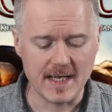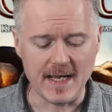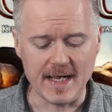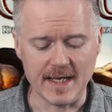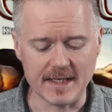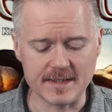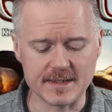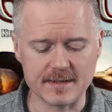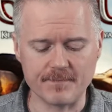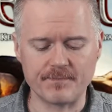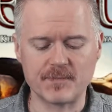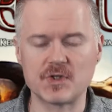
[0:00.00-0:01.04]
And
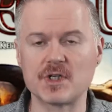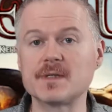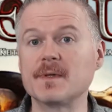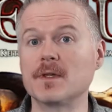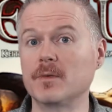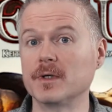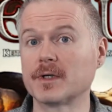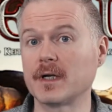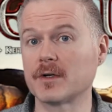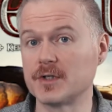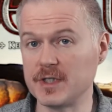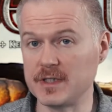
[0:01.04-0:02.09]
trust me, the real
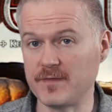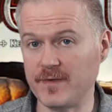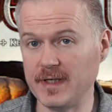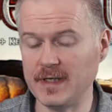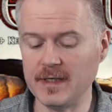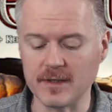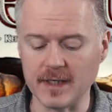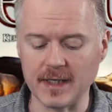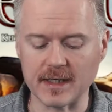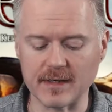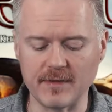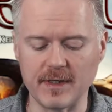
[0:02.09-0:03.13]
character sheets fit in here a
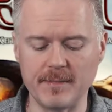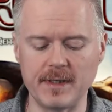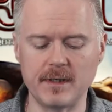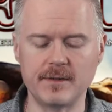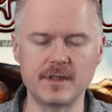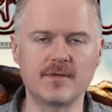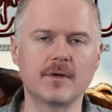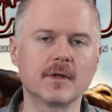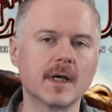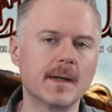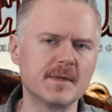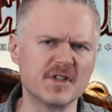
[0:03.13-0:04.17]
heck of a lot better. These
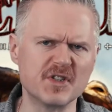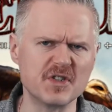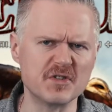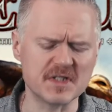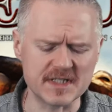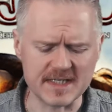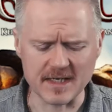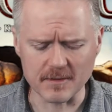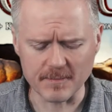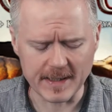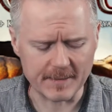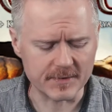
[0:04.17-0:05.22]
photocopies are just using
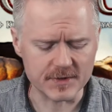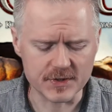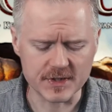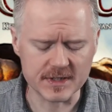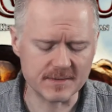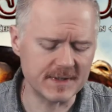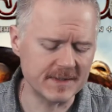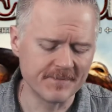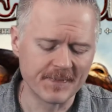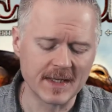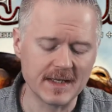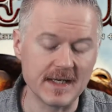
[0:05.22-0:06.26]
standard paper. Trust me,
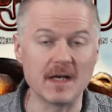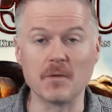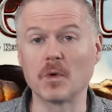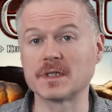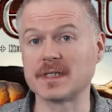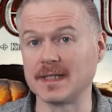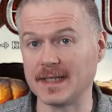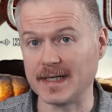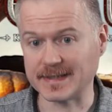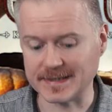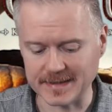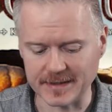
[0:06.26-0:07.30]
it works a lot
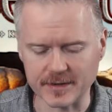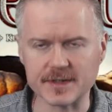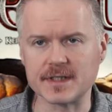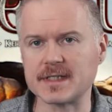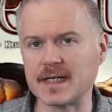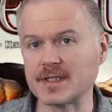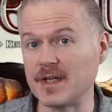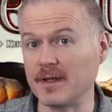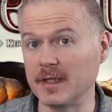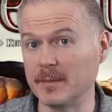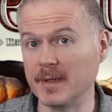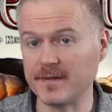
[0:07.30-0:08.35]
cleaner because it's actually a
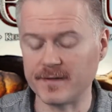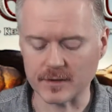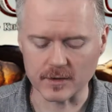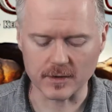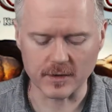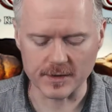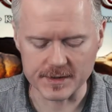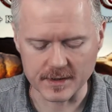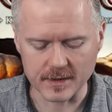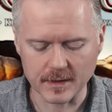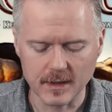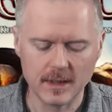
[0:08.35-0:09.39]
little bit thicker
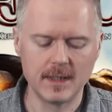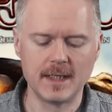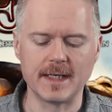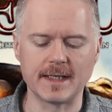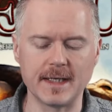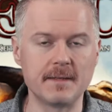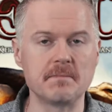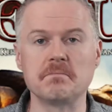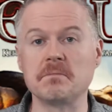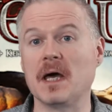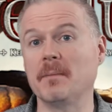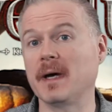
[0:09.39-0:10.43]
cardstock. Again,
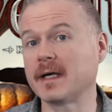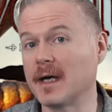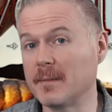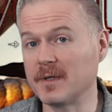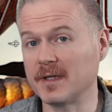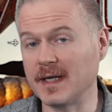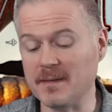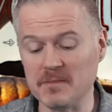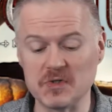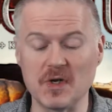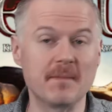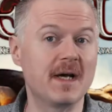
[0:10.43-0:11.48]
not my copy of the game,
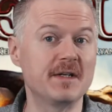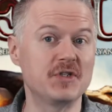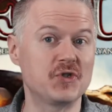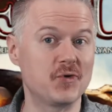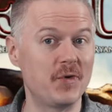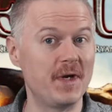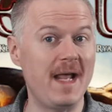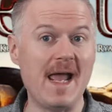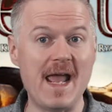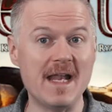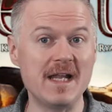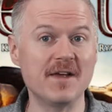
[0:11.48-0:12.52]
so I'm not destroying
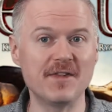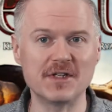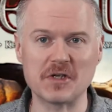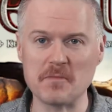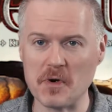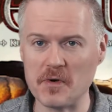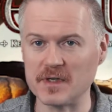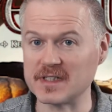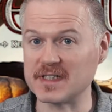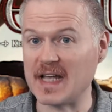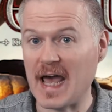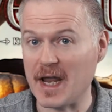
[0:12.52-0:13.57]
any of these components
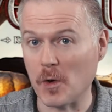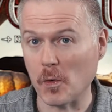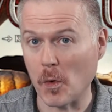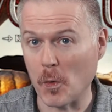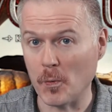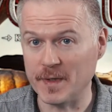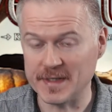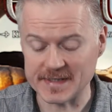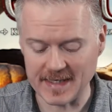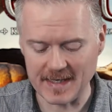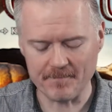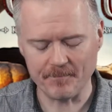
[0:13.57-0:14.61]
because I don't own this
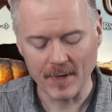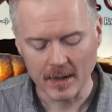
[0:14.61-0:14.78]
game.